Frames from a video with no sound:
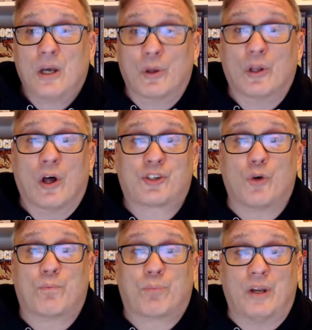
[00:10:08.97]
We'll
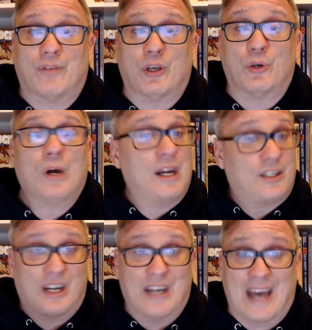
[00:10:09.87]
also preview
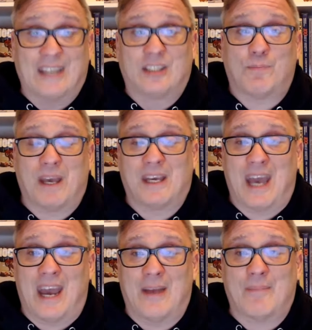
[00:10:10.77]
tonight's big
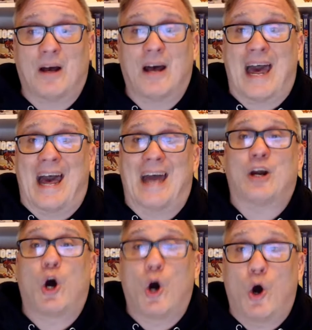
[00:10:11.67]
game at
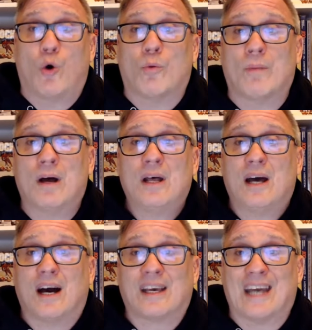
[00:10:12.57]
home
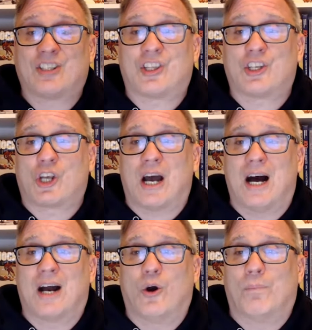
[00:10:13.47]
against the
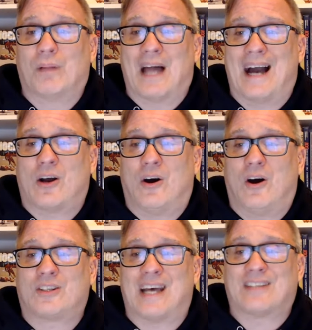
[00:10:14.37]
Chicago
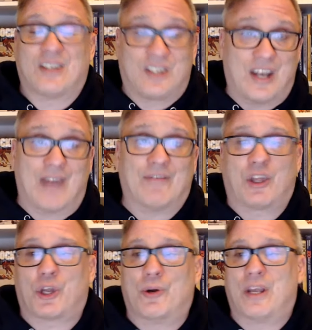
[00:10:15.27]
Blackhawks. That's a
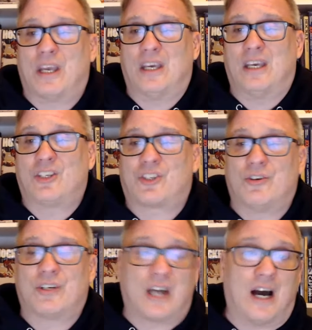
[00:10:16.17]
7:30
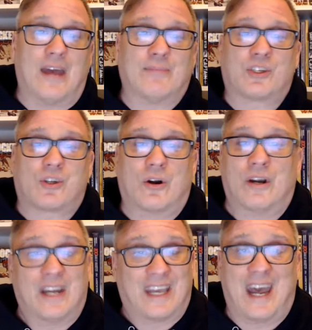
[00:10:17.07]
Eastern time
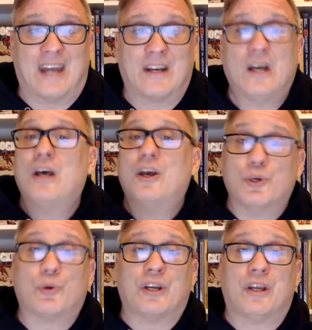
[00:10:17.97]
start. And again,
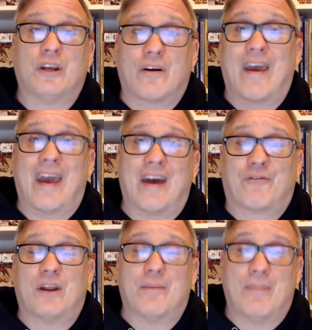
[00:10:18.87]
you can hear
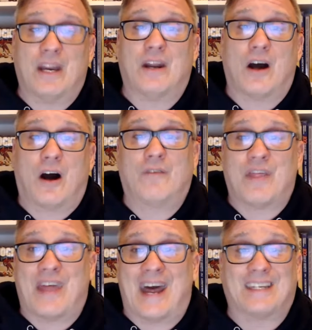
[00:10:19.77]
every minute
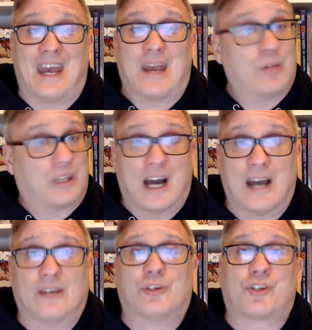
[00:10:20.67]
of that game with the
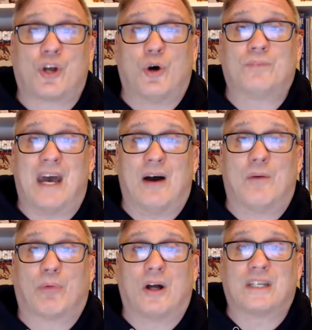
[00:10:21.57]
Islanders
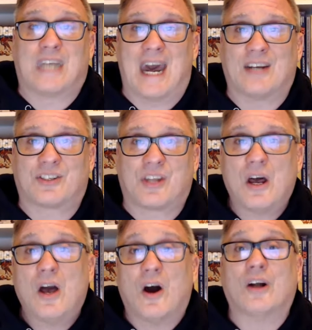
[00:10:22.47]
hometown broadcast
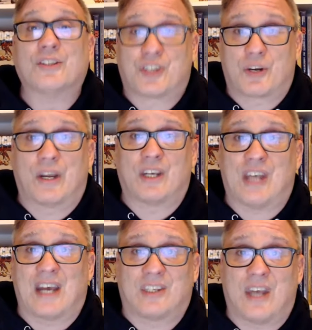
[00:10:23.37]
on
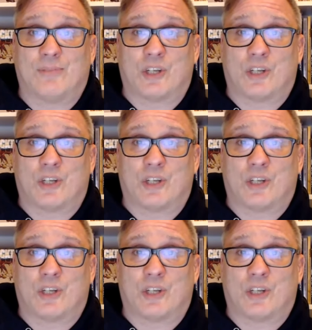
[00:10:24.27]
SiriusXM.